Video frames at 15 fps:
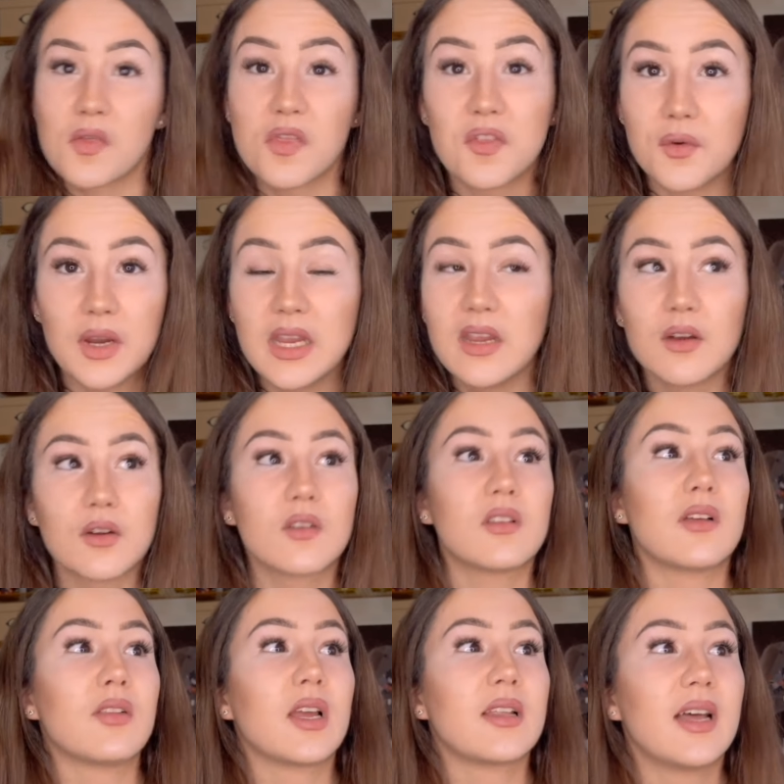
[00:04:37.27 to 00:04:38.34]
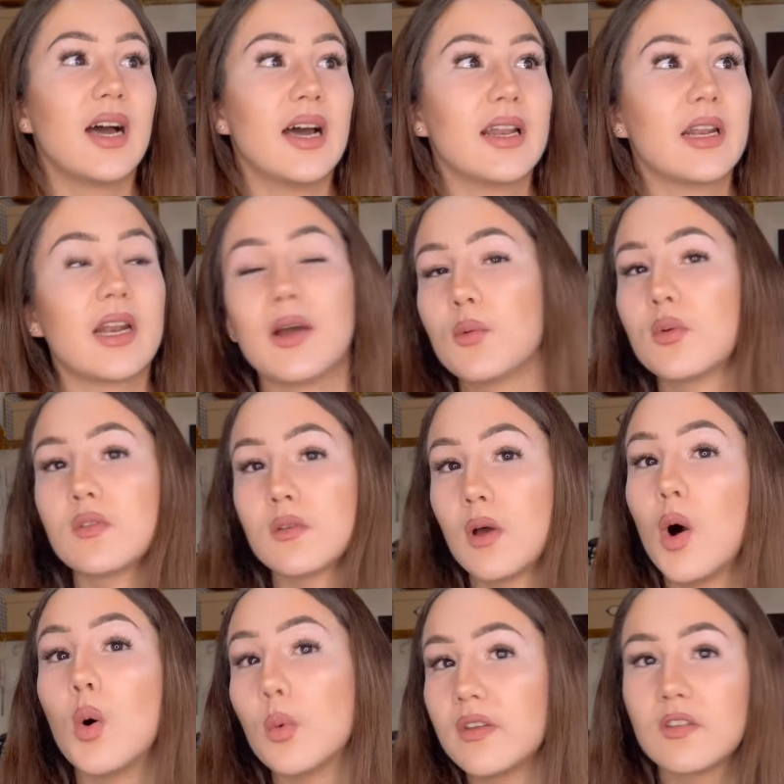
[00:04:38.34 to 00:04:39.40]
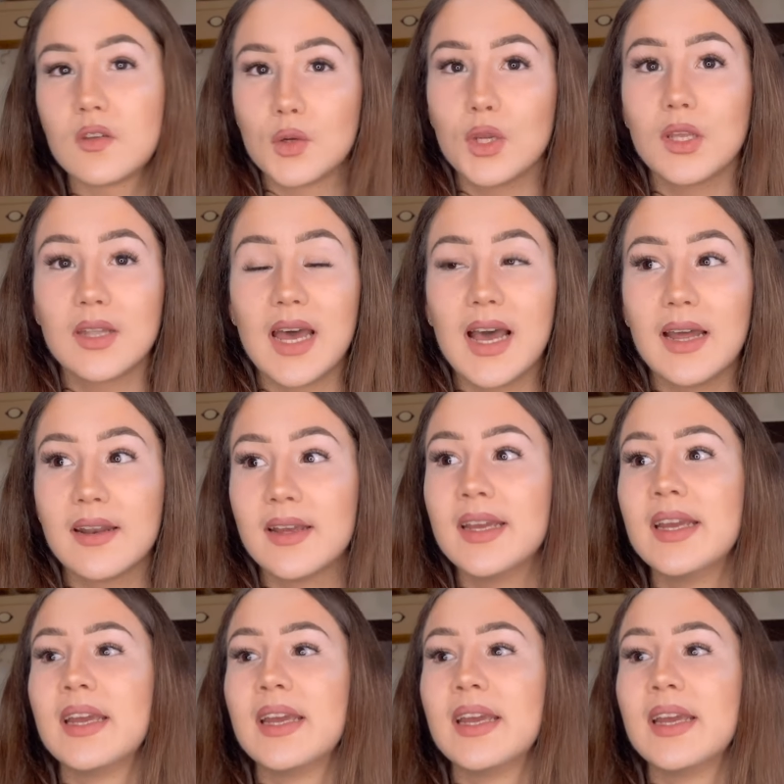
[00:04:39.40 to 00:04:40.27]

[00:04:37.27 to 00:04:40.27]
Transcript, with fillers: 3 or stuff like that, and I was always doing that,